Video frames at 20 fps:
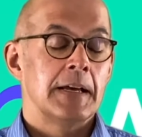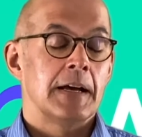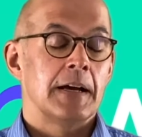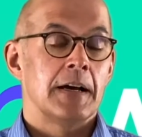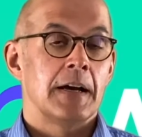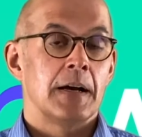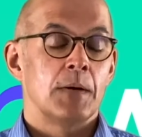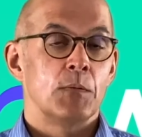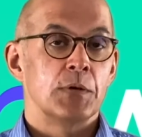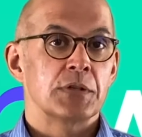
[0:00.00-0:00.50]

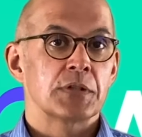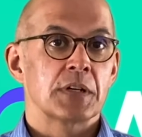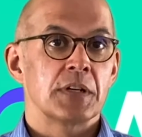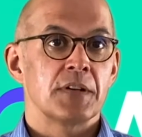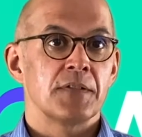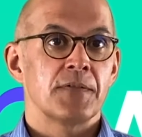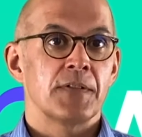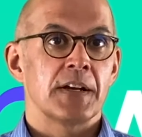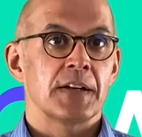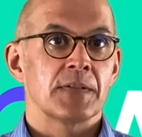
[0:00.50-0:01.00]
which can
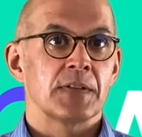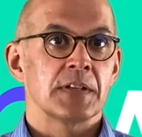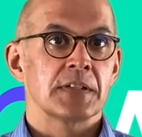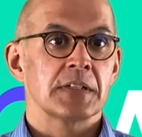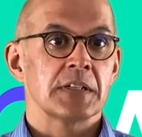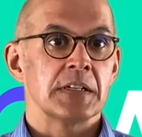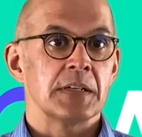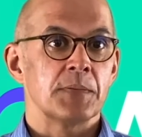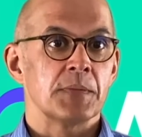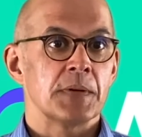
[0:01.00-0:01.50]
affect their
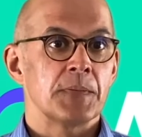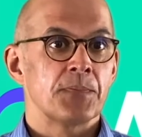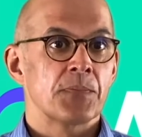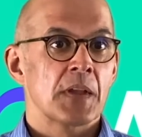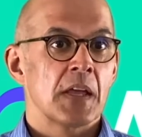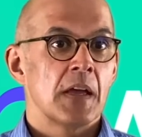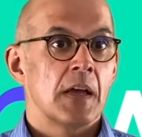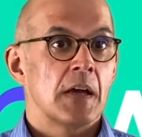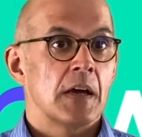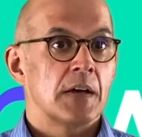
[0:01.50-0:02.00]
sleep.
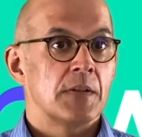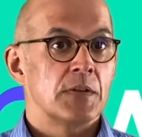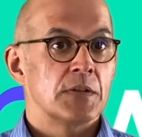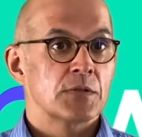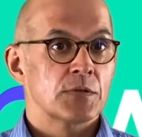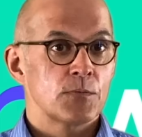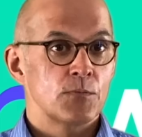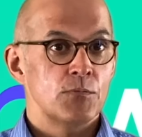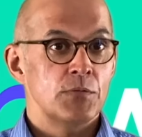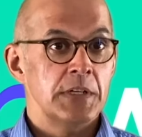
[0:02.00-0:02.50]
And
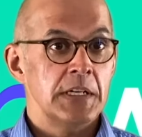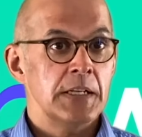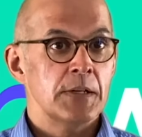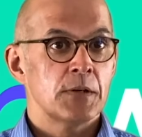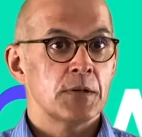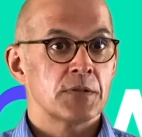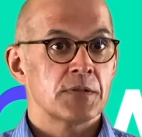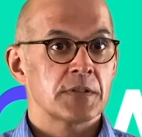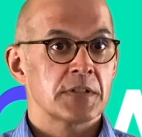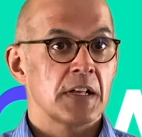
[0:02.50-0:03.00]
there's really
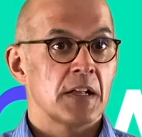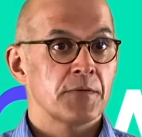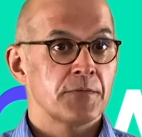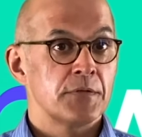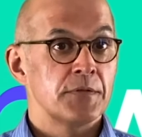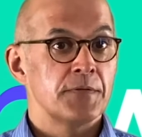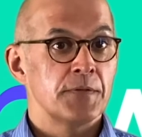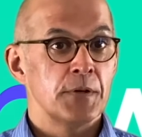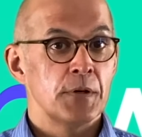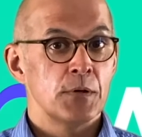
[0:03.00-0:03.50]
good
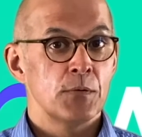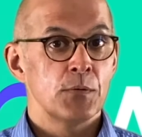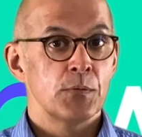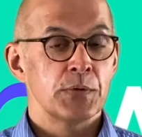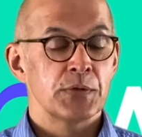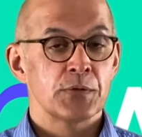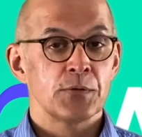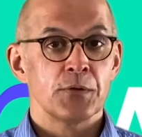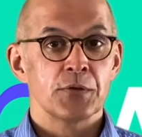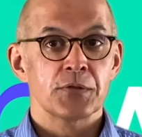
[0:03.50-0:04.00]
self-referral
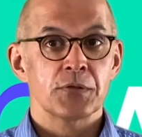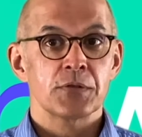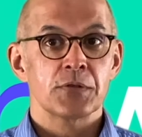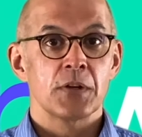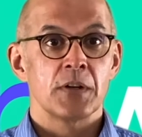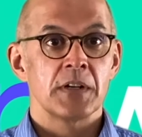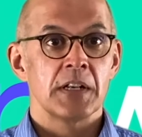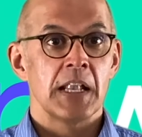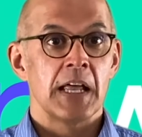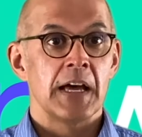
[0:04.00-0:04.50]
resources
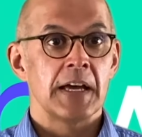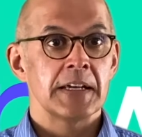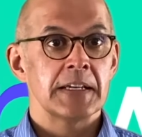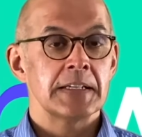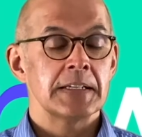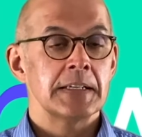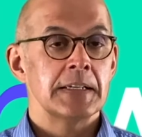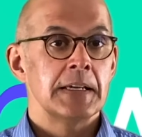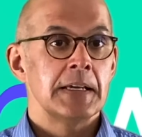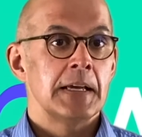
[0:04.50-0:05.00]

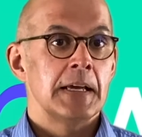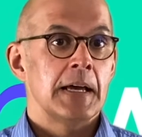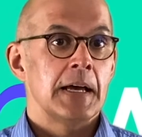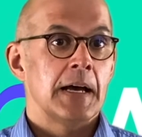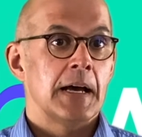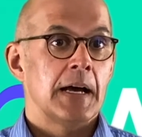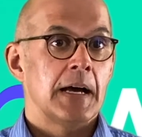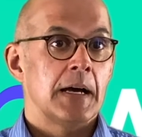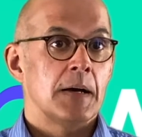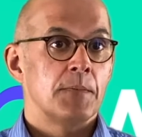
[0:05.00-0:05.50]
online.
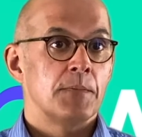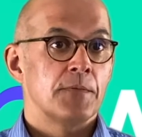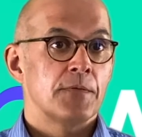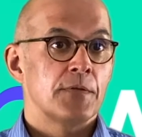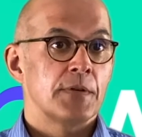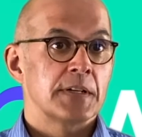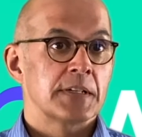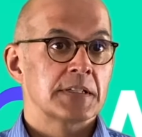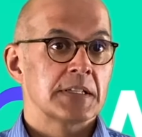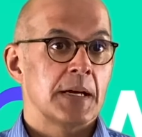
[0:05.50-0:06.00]
For
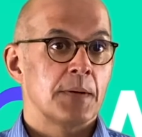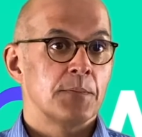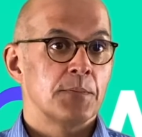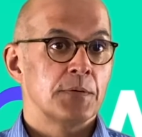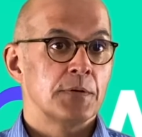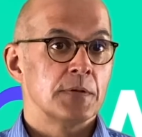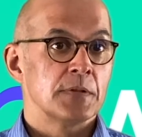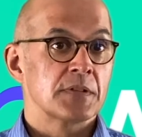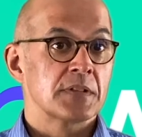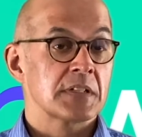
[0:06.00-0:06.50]

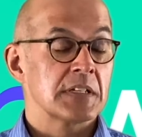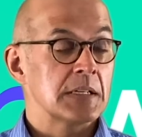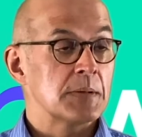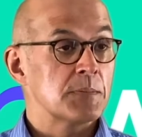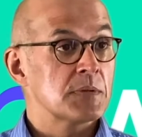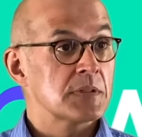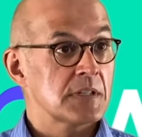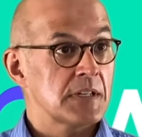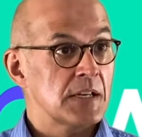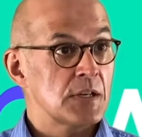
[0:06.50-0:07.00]
example,
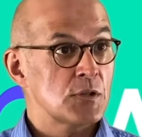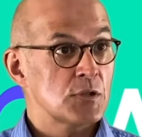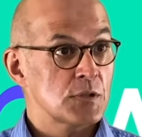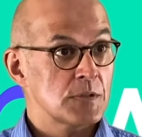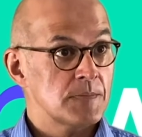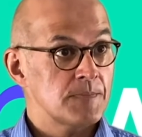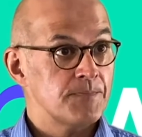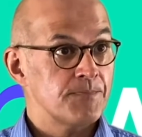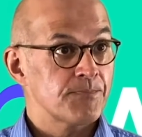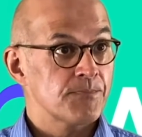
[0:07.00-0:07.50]

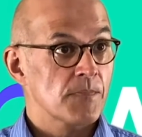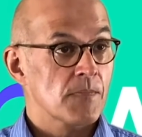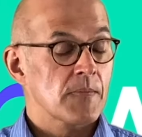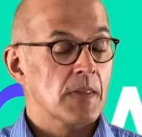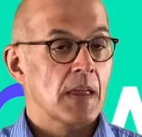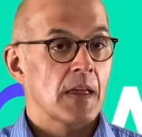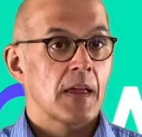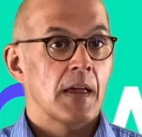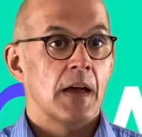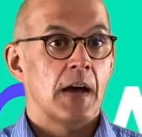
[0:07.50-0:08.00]
SleepStation
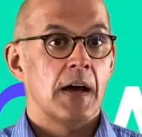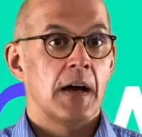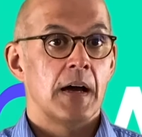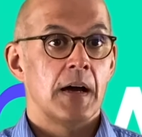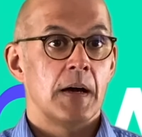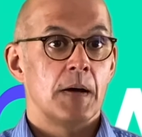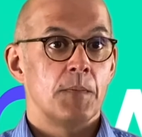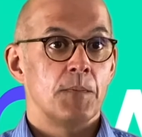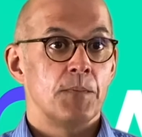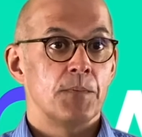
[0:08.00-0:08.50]

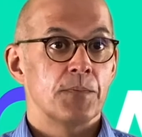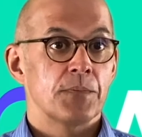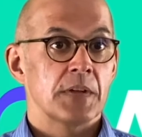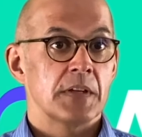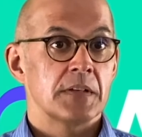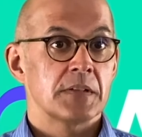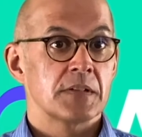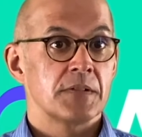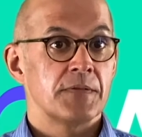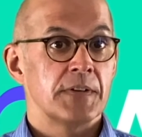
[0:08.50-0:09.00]

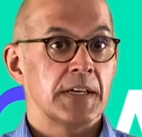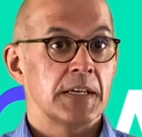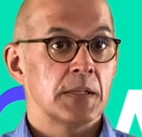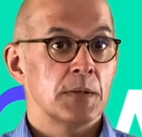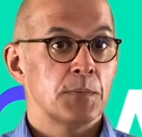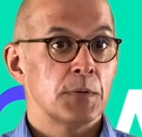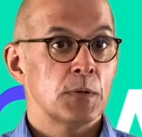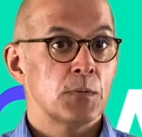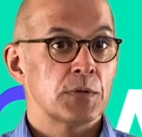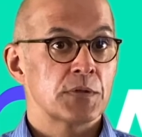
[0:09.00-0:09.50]
is
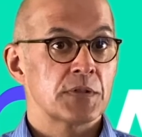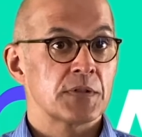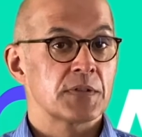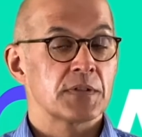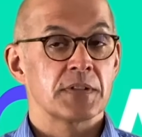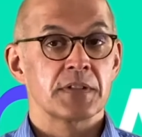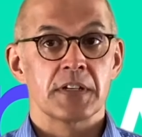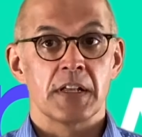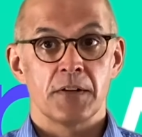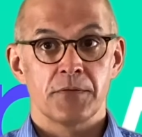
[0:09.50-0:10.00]
available, which is a
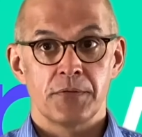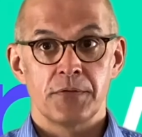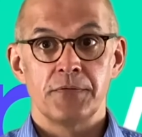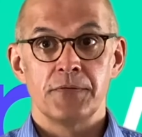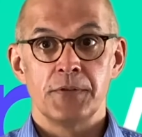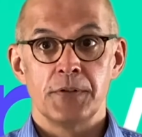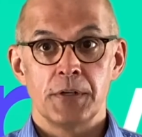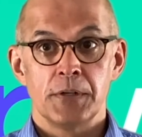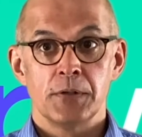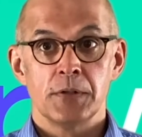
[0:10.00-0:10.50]

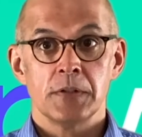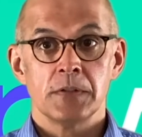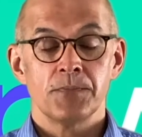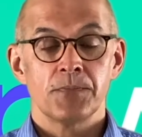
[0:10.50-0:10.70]
self-referral,